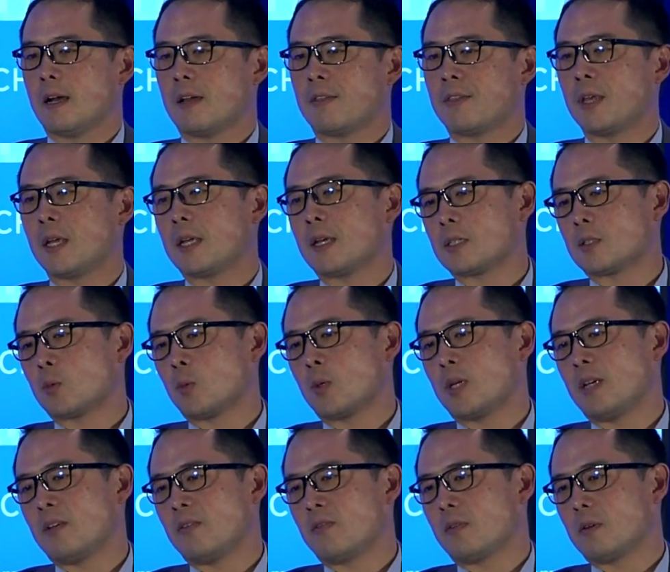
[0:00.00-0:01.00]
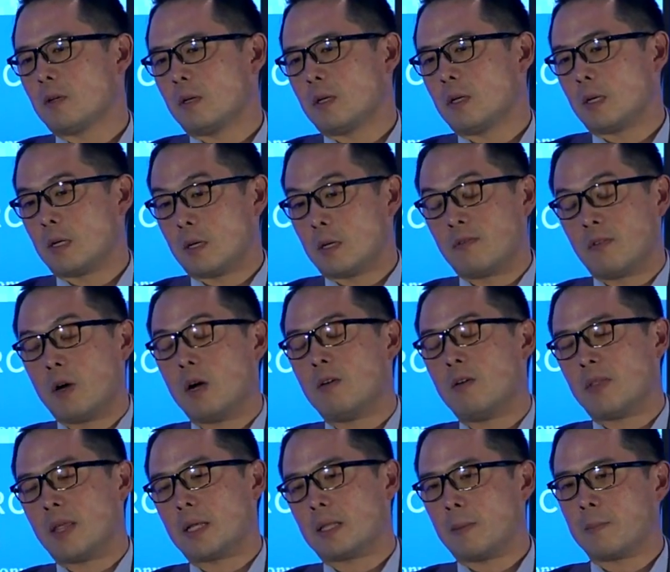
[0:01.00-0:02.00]
I think as we've
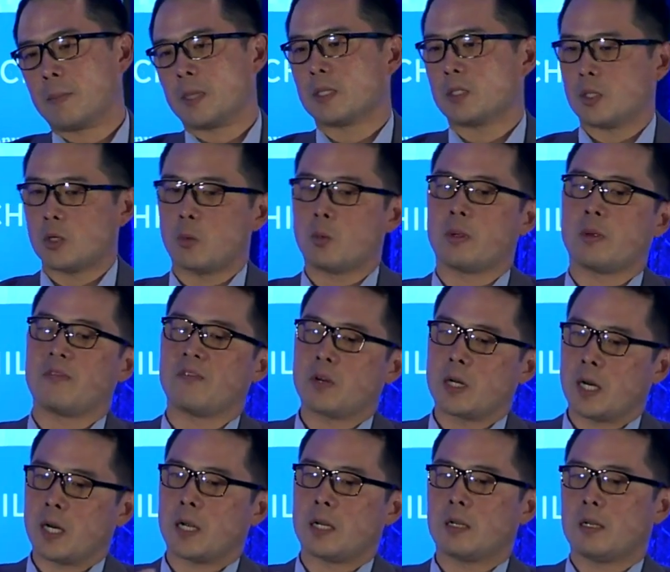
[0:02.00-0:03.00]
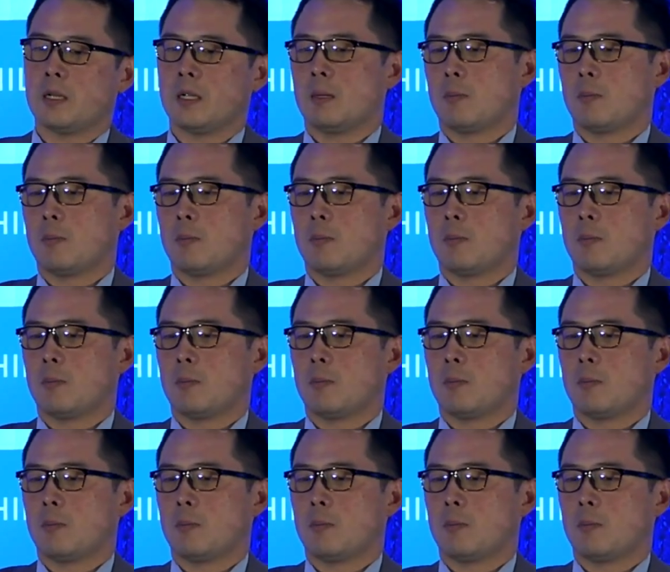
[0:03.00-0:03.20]
evolved that means we've got